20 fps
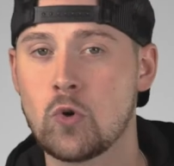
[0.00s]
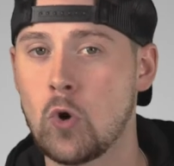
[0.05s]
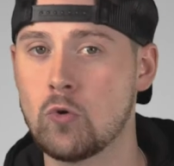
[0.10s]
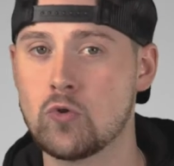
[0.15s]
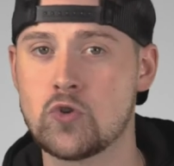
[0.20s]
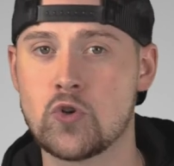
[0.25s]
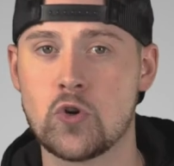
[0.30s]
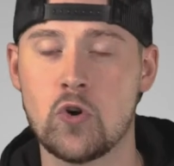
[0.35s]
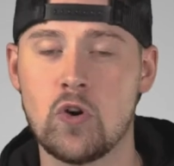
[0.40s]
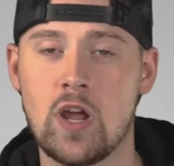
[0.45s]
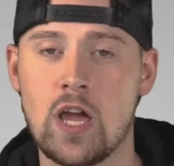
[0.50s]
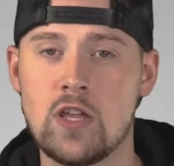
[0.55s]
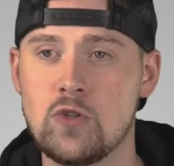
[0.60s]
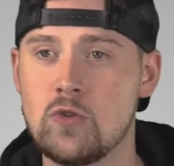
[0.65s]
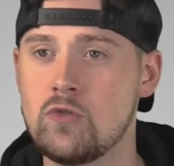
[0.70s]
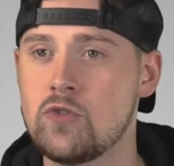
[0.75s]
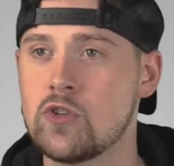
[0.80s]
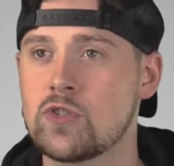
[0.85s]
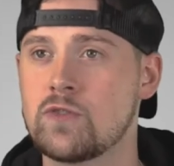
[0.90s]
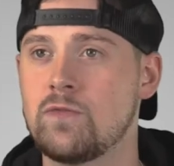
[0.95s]
culture, and
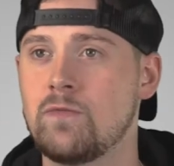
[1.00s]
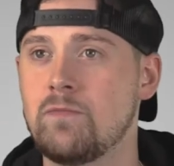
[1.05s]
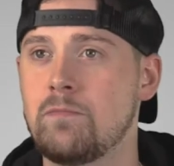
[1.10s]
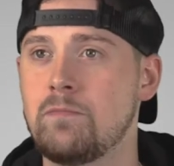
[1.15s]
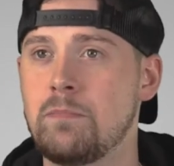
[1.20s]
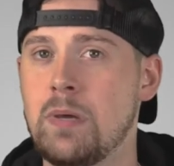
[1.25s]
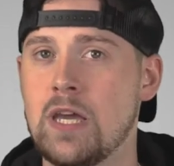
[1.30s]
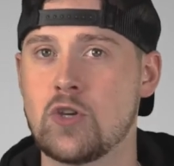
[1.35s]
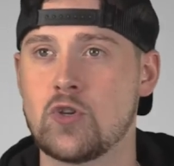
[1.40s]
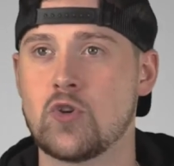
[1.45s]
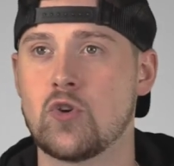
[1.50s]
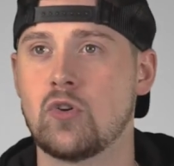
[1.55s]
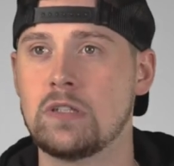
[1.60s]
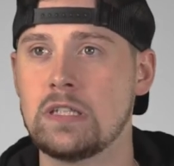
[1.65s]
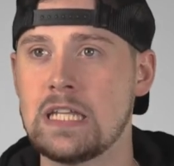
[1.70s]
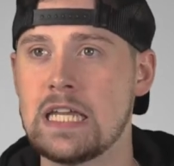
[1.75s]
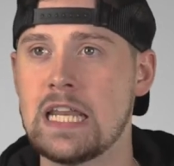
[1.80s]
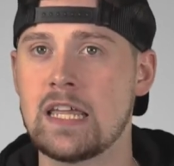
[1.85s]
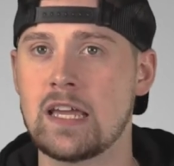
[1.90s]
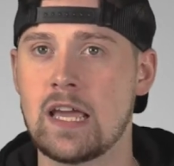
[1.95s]
you just picture
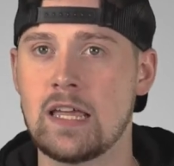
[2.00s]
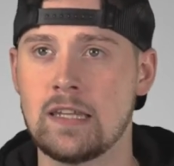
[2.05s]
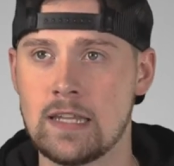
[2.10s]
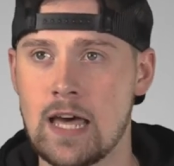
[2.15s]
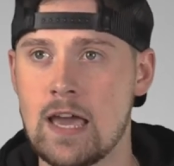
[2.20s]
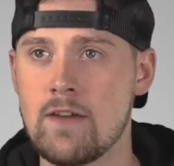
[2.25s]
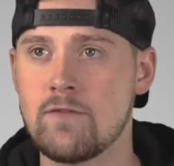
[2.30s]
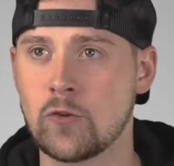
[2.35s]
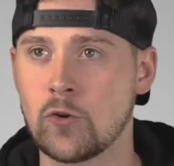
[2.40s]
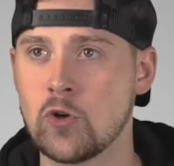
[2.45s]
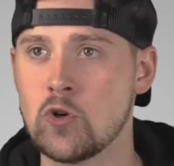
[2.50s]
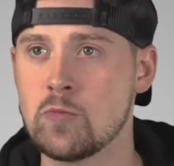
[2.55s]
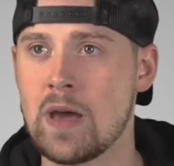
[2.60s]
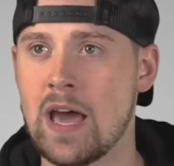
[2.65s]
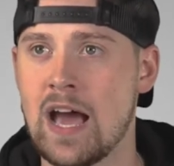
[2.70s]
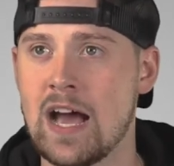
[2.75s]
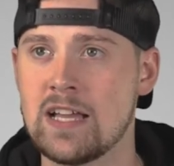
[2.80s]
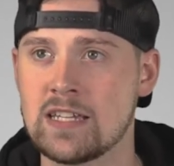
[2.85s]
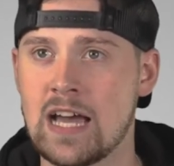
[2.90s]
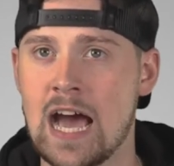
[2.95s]
leading a life group
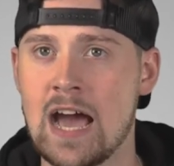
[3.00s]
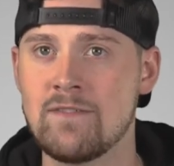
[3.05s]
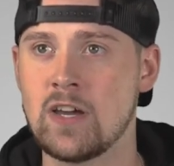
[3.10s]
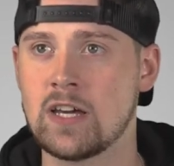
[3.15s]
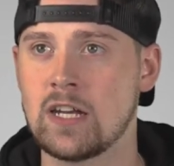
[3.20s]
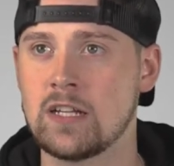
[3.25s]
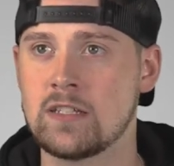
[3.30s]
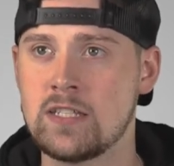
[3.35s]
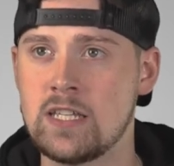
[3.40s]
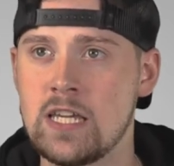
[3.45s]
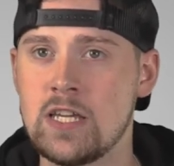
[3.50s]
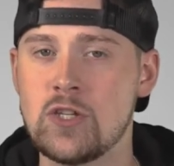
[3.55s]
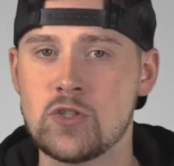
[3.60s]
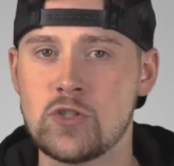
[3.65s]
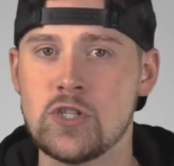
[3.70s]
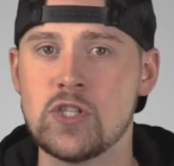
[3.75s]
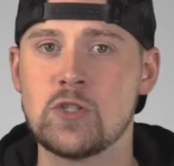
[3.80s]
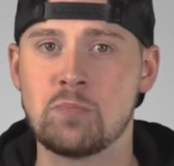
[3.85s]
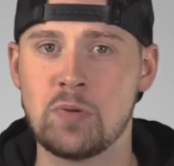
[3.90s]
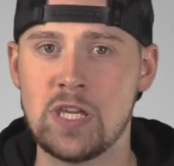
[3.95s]
as I've got to teach
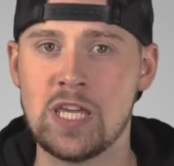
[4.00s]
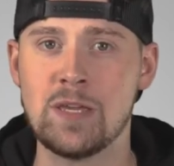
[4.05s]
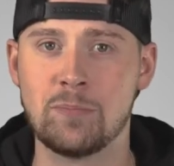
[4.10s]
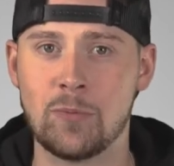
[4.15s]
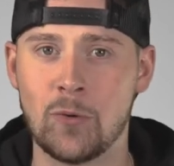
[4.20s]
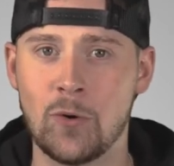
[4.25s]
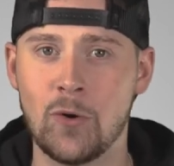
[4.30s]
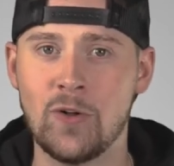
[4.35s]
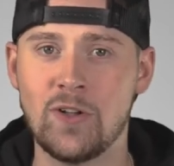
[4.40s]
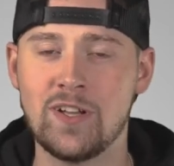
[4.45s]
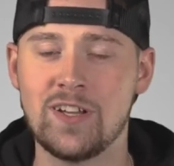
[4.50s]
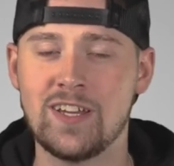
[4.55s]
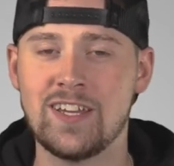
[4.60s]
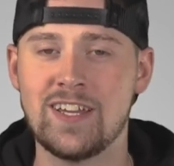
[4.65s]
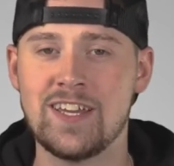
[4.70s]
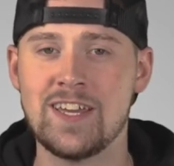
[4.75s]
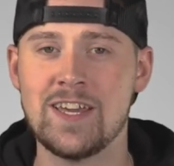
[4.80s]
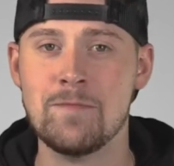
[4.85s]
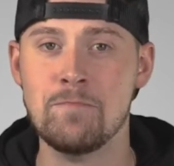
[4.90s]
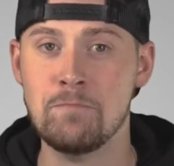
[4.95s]
these people
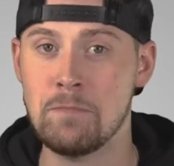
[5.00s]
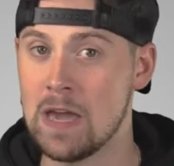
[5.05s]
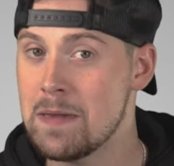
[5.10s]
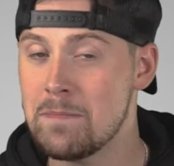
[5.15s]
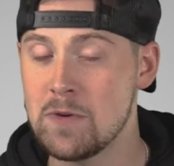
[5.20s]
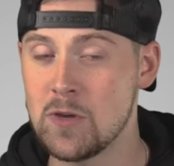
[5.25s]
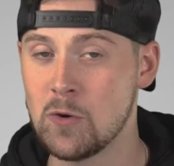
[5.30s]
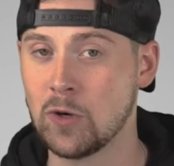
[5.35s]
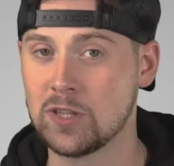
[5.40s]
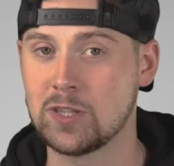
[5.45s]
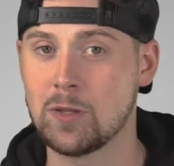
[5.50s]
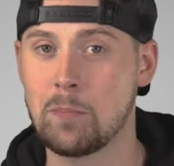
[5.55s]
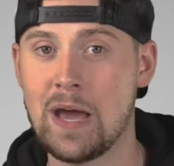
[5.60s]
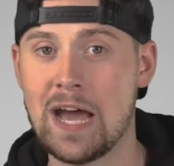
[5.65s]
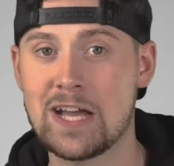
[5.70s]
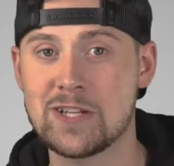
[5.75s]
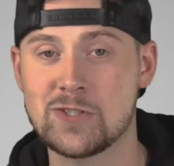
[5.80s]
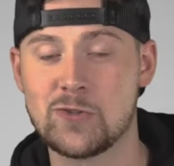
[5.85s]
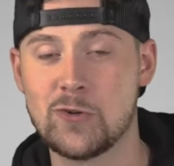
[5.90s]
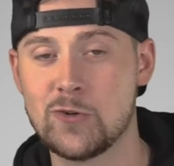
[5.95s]
maybe what the
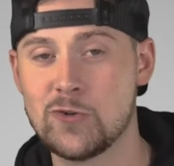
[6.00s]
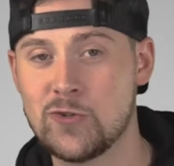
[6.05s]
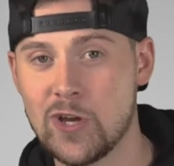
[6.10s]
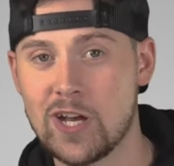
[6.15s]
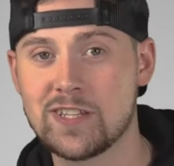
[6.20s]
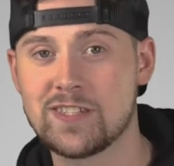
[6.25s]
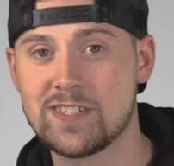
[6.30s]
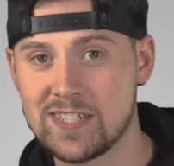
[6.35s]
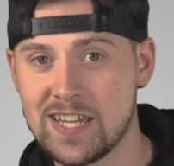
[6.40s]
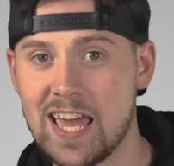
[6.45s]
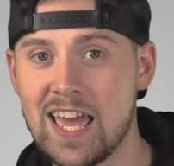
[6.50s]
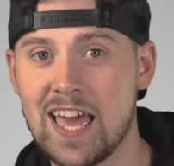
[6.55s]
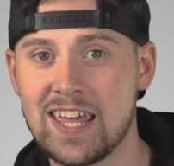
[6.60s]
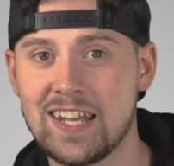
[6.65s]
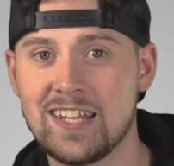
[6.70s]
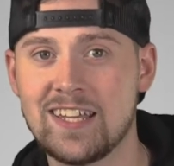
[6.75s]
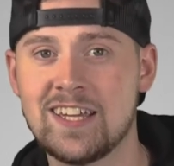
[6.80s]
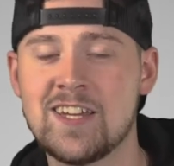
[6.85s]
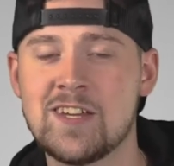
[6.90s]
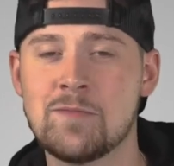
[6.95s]
pastor just
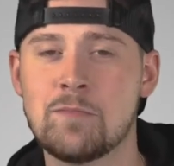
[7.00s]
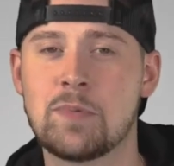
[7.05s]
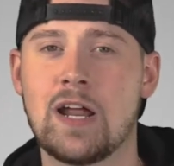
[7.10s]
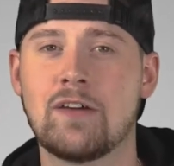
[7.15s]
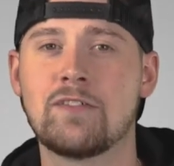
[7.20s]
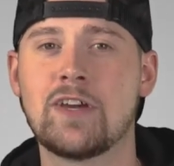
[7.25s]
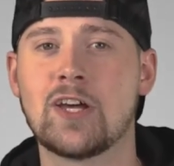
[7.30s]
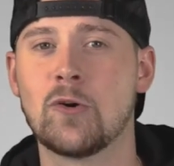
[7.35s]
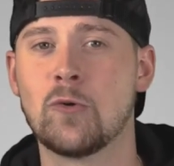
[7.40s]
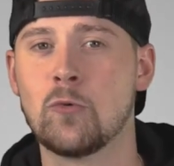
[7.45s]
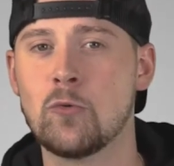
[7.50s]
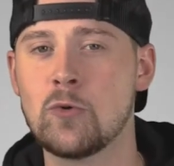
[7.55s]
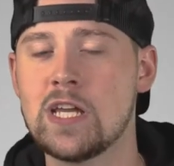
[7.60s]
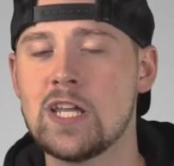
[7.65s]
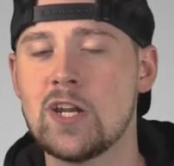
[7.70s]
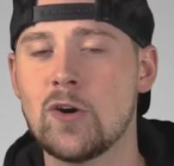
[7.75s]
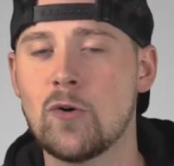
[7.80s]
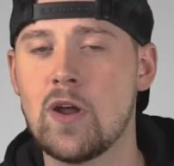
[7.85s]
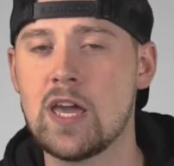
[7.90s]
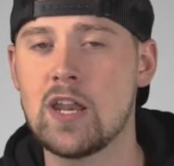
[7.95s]
said, but I've got to
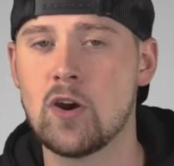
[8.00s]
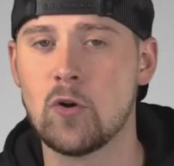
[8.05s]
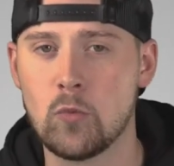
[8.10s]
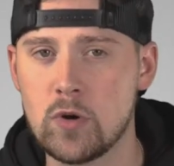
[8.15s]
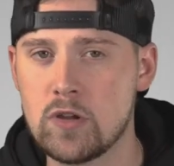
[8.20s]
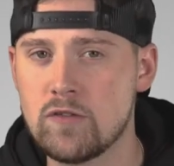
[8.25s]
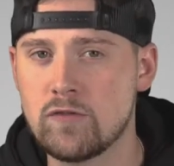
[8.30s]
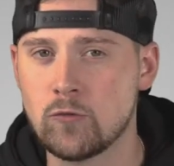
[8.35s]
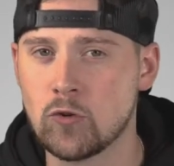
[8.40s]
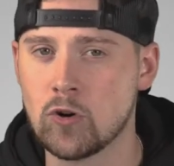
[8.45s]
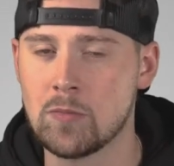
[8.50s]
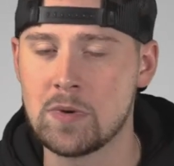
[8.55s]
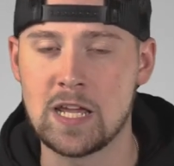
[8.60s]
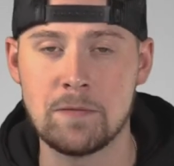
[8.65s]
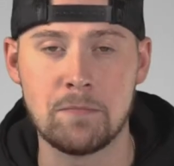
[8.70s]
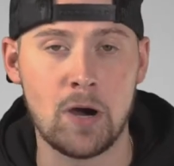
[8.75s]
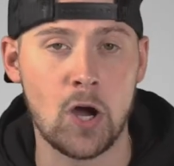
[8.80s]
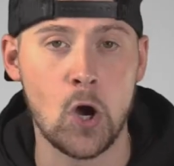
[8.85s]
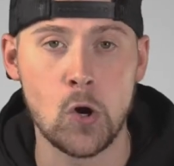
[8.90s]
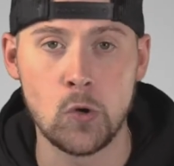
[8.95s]
reiterate or reform it
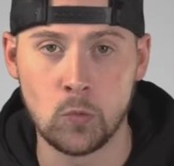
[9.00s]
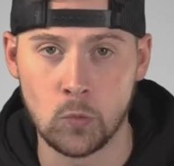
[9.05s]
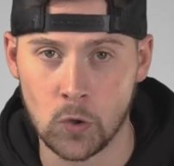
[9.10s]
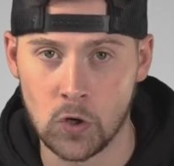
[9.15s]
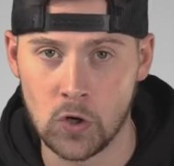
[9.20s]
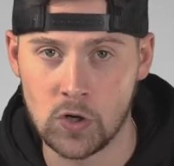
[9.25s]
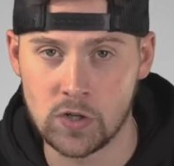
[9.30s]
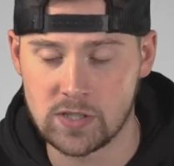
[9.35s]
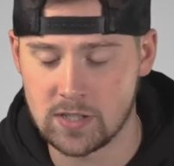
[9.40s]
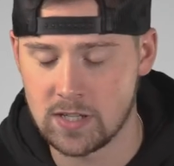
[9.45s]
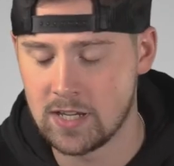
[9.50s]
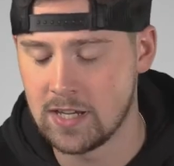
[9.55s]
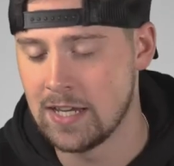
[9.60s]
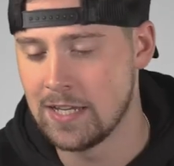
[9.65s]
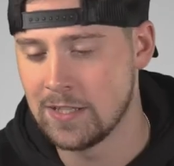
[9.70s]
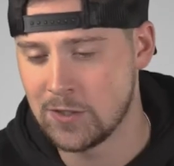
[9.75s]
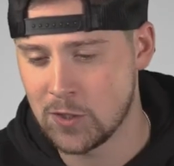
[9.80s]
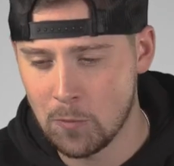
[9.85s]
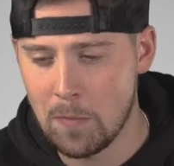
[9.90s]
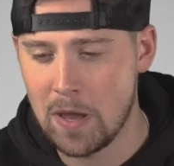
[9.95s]
in my own words
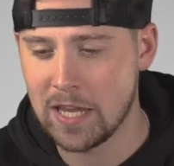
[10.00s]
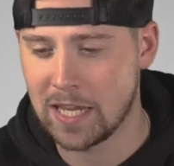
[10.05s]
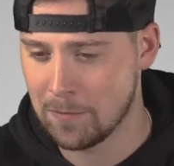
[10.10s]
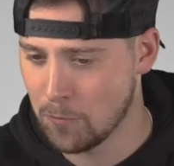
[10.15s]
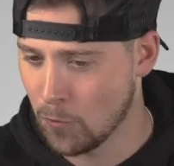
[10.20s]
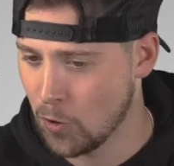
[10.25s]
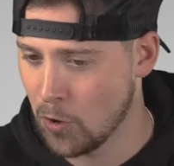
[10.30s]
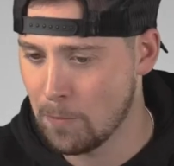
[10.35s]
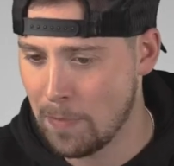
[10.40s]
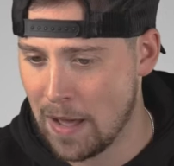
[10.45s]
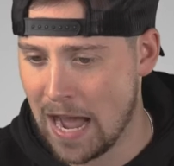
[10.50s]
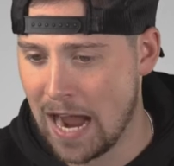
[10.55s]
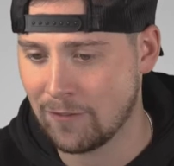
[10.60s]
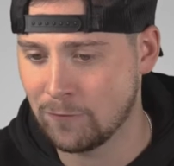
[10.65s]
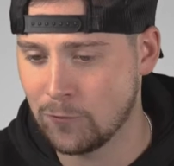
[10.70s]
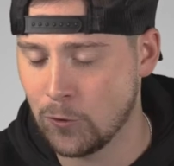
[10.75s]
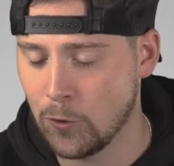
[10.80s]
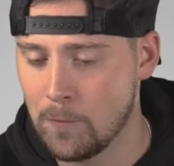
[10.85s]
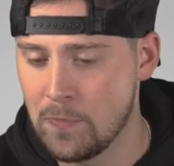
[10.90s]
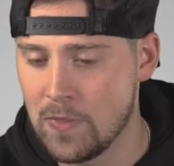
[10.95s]
to make it more
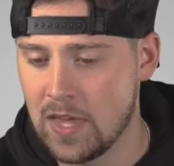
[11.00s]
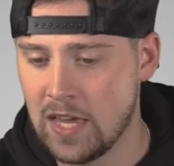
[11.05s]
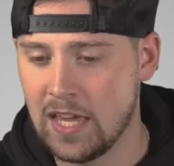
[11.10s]
impactful.